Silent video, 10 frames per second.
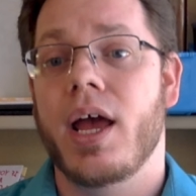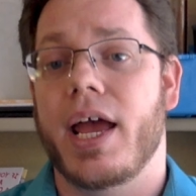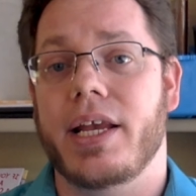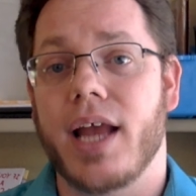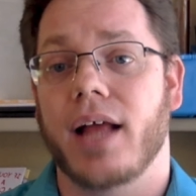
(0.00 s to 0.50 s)

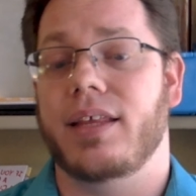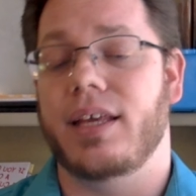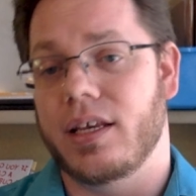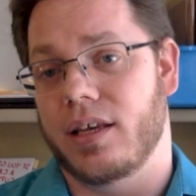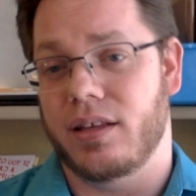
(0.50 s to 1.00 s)
and not the
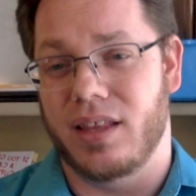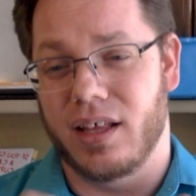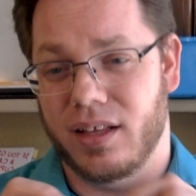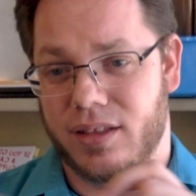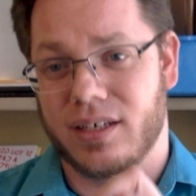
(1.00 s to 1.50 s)

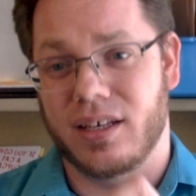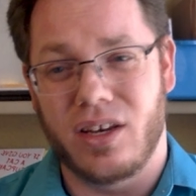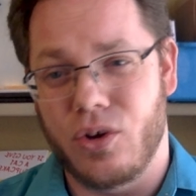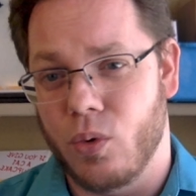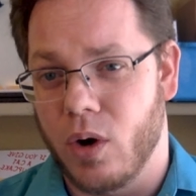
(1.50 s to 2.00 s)

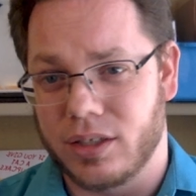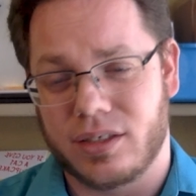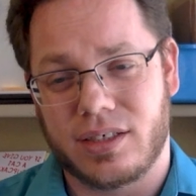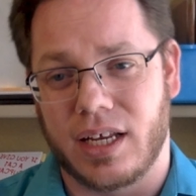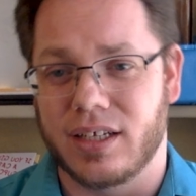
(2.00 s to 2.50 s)
nuanced
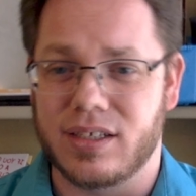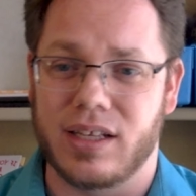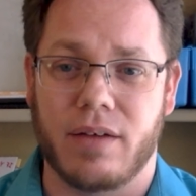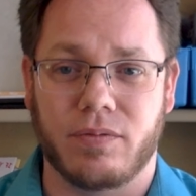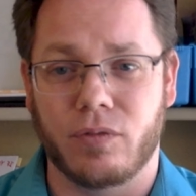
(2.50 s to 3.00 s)
sentence
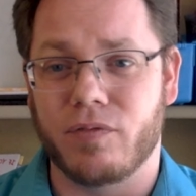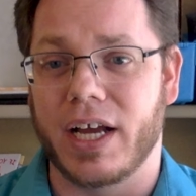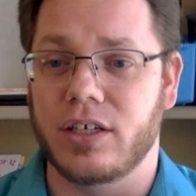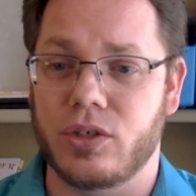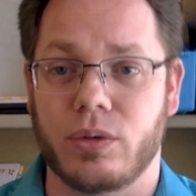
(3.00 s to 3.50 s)
level
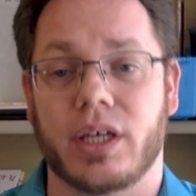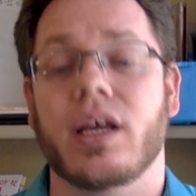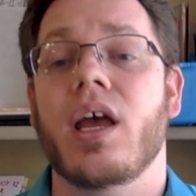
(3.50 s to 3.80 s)
fine tuning.